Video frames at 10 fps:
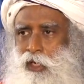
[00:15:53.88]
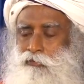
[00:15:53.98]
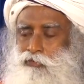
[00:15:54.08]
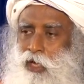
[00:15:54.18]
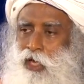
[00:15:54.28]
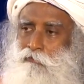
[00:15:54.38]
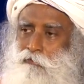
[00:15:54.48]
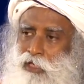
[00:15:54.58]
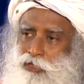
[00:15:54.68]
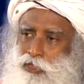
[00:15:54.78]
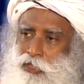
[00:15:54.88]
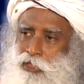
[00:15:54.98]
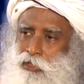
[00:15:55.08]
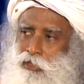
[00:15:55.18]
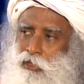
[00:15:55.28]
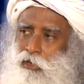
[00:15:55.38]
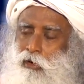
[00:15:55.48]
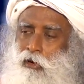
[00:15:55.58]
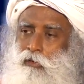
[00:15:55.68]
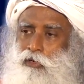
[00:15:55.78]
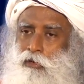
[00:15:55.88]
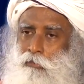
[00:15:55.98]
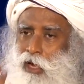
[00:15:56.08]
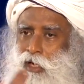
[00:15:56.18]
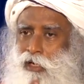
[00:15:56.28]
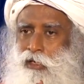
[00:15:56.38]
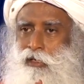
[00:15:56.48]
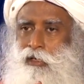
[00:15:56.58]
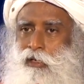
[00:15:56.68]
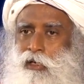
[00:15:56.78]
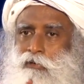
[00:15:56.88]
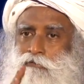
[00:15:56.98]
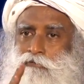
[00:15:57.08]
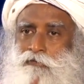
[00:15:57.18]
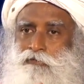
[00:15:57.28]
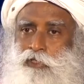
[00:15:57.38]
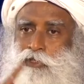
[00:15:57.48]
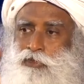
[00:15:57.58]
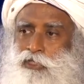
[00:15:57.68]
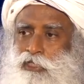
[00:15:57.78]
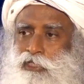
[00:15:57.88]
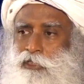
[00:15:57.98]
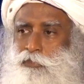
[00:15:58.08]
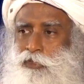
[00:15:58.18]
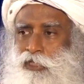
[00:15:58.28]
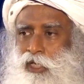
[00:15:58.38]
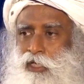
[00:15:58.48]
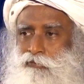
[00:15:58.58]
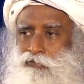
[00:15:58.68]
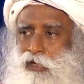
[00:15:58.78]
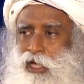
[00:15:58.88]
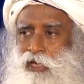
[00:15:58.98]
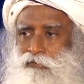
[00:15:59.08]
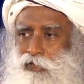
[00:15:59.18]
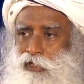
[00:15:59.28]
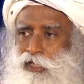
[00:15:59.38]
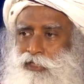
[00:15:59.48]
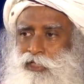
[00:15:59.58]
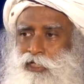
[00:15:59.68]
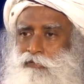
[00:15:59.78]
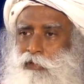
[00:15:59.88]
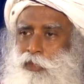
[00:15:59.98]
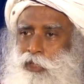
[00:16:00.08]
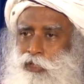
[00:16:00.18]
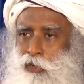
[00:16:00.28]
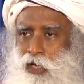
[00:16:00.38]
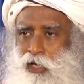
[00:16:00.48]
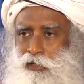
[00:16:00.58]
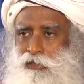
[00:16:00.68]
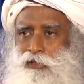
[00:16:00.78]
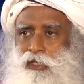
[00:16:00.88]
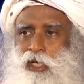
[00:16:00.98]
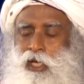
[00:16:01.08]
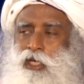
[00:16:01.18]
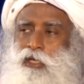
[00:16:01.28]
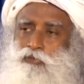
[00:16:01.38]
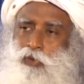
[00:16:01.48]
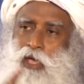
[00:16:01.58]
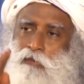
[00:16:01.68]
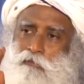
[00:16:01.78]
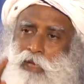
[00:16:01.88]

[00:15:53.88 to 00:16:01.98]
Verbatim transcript: If you have mastery over your mind, fifty to sixty percent of your life and destiny will be in your hands. If you have